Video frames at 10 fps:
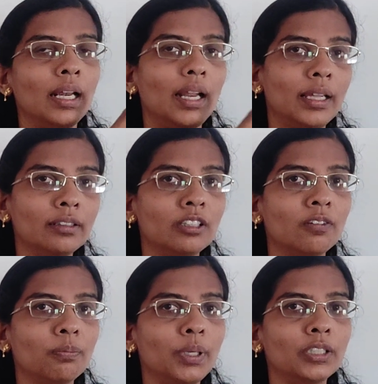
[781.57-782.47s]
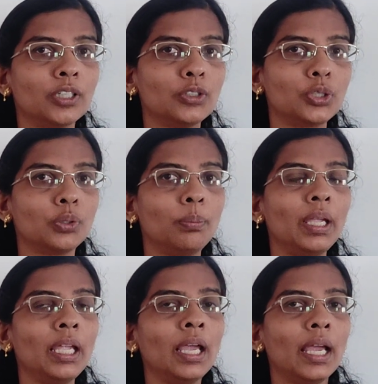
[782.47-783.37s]
Length of beta should
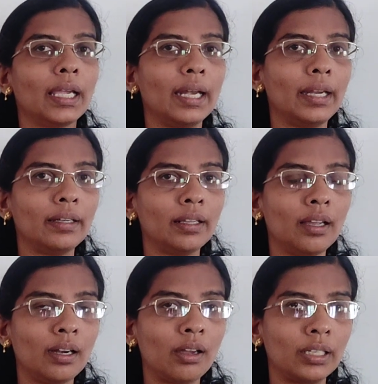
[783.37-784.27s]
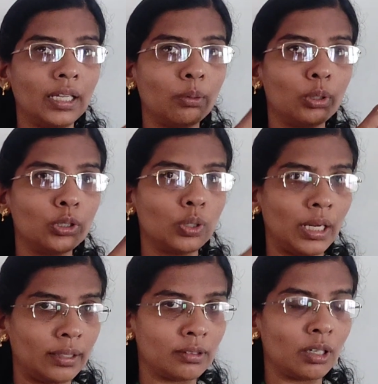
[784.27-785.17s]
be greater than or equal to
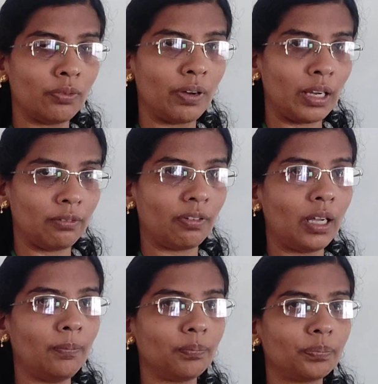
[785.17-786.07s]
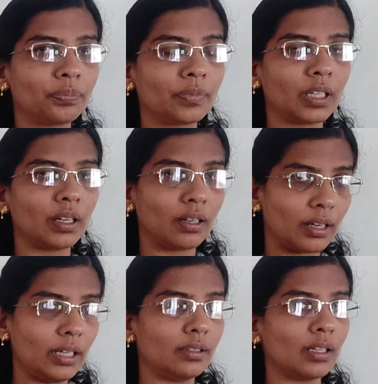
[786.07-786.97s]
length of
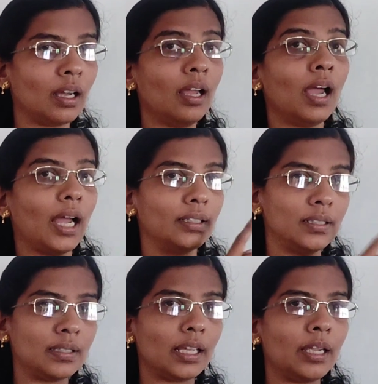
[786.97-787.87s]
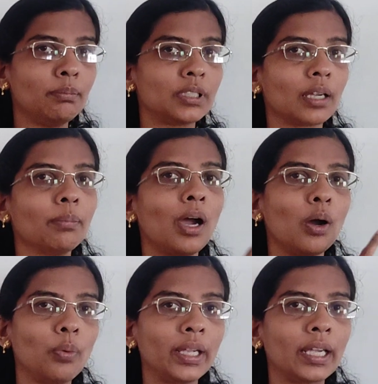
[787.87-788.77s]
alpha. Right? At the same time,
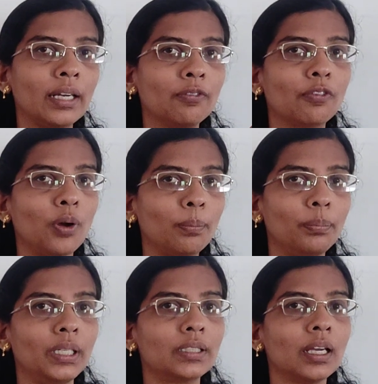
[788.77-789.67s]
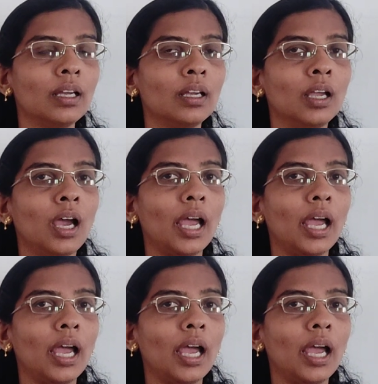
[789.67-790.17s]
how I can form beta?